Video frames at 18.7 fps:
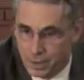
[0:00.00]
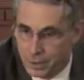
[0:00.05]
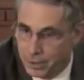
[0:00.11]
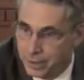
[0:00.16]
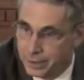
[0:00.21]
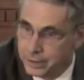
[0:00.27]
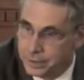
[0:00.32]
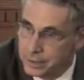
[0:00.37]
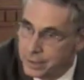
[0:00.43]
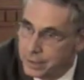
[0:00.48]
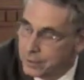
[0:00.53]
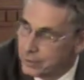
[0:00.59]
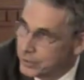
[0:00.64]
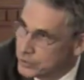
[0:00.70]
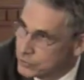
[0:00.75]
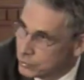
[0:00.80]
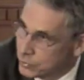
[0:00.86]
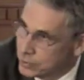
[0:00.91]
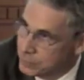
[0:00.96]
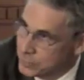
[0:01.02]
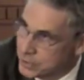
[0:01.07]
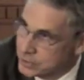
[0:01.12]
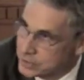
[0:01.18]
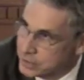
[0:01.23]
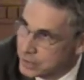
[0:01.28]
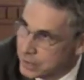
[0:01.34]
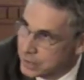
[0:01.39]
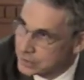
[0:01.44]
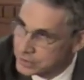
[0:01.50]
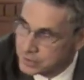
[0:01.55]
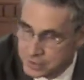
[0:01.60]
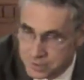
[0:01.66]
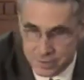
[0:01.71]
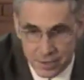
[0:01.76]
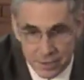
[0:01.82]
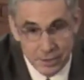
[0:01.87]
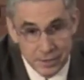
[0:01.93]
on Harry Truman's desk.
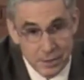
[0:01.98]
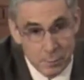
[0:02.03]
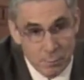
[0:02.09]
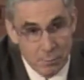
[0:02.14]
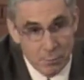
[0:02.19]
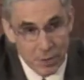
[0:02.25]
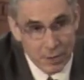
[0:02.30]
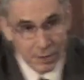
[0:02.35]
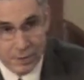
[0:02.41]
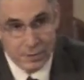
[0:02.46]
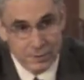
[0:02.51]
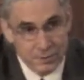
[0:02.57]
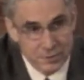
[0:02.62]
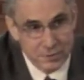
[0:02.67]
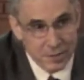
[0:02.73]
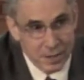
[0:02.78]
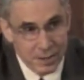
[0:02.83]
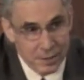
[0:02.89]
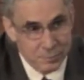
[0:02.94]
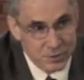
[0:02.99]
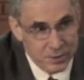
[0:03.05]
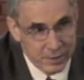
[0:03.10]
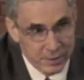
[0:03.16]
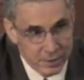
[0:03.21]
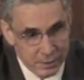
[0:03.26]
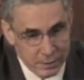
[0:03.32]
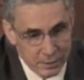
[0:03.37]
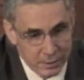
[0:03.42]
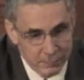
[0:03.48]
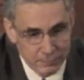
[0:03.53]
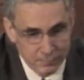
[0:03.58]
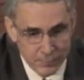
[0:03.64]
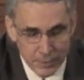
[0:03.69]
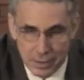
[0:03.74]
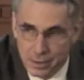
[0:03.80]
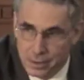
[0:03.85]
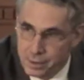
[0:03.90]
It said, "The buck stops here."
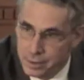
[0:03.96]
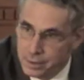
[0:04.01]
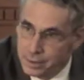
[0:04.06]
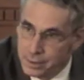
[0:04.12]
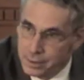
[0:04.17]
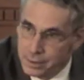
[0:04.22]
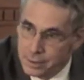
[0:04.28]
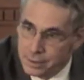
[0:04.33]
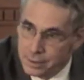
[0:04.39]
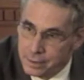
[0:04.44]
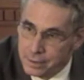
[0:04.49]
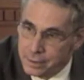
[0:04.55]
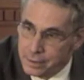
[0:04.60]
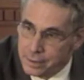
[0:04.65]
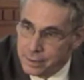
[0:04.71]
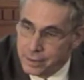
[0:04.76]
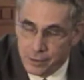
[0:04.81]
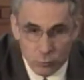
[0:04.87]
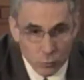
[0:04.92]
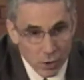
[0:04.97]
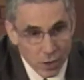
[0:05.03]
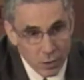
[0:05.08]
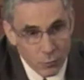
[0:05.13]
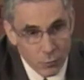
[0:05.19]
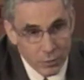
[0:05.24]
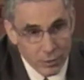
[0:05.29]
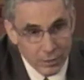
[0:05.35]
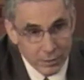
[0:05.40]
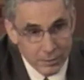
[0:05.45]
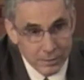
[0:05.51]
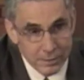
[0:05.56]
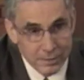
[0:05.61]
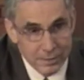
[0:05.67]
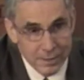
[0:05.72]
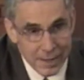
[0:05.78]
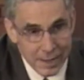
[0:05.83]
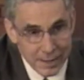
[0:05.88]
In Rockwall,
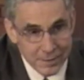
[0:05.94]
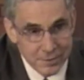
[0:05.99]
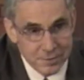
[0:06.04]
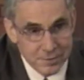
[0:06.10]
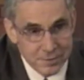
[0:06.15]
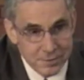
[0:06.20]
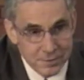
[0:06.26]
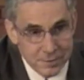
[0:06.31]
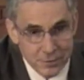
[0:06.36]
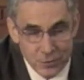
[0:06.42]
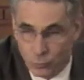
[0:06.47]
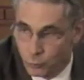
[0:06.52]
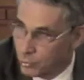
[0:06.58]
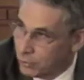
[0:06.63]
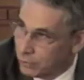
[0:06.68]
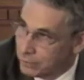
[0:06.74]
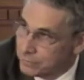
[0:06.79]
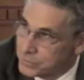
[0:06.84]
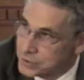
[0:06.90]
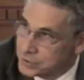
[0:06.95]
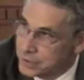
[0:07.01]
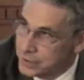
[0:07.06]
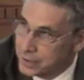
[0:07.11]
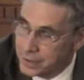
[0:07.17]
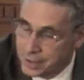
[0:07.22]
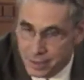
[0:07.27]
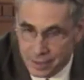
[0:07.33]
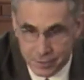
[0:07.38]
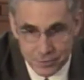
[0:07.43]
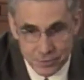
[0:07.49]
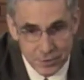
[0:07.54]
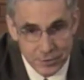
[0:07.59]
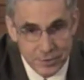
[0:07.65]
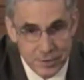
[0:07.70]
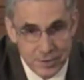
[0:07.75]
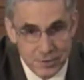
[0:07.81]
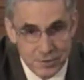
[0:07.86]
that is the role of City
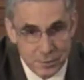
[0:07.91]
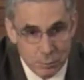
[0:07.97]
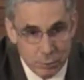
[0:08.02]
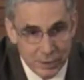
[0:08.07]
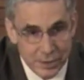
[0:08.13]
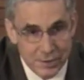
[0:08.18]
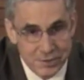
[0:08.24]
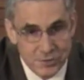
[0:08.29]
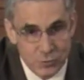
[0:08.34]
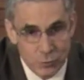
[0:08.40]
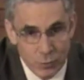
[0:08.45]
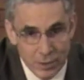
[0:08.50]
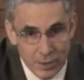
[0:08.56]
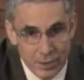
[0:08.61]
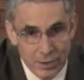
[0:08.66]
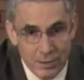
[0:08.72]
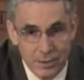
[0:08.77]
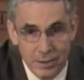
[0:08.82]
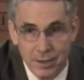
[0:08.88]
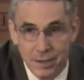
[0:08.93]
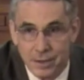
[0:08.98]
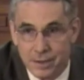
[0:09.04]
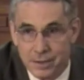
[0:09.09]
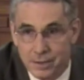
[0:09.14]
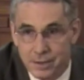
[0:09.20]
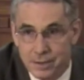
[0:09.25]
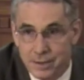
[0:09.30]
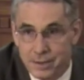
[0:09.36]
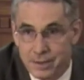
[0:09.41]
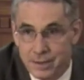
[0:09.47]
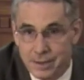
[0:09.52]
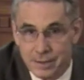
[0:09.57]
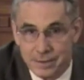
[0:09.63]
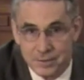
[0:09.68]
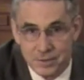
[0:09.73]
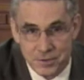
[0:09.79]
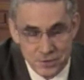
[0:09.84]
Council. It's the place where
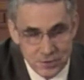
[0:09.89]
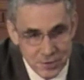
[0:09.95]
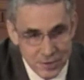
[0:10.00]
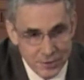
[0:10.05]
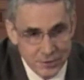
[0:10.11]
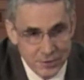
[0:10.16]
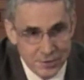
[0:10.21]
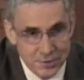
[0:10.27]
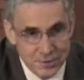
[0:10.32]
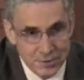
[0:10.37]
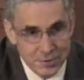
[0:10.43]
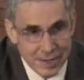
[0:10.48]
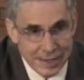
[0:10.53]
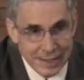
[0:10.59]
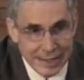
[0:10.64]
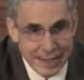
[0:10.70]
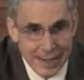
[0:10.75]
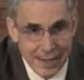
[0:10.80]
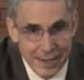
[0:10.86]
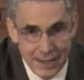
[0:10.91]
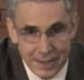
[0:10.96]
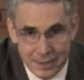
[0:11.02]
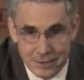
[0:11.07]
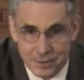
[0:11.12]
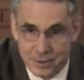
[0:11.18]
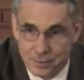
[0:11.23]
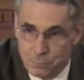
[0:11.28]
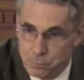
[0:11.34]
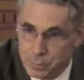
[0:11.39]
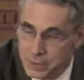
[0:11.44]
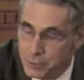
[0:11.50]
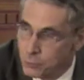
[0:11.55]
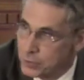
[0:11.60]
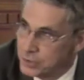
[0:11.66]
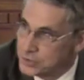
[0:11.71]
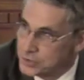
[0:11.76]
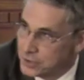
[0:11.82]
decisions that can't be
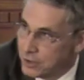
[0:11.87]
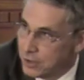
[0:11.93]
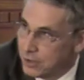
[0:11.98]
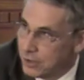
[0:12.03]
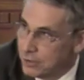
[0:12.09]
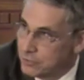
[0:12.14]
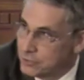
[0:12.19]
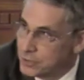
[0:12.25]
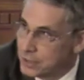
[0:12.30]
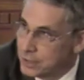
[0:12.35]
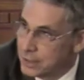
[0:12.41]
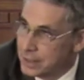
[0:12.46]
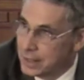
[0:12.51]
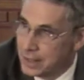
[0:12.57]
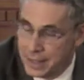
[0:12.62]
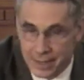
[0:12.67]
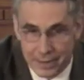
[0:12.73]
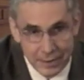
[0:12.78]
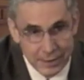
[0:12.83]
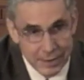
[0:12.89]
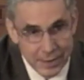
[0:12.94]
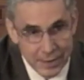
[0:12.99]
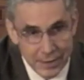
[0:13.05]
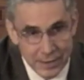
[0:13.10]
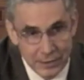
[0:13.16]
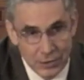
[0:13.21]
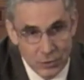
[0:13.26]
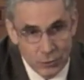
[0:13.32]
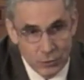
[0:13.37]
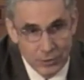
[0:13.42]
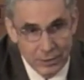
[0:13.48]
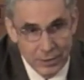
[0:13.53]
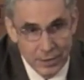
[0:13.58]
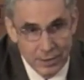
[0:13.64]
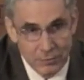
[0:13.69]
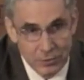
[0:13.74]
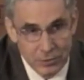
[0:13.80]
resolved at any lower
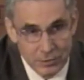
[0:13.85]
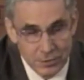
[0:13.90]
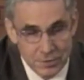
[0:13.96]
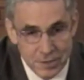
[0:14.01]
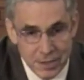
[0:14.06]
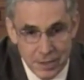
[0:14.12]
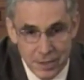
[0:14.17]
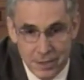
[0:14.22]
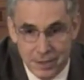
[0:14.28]
levels,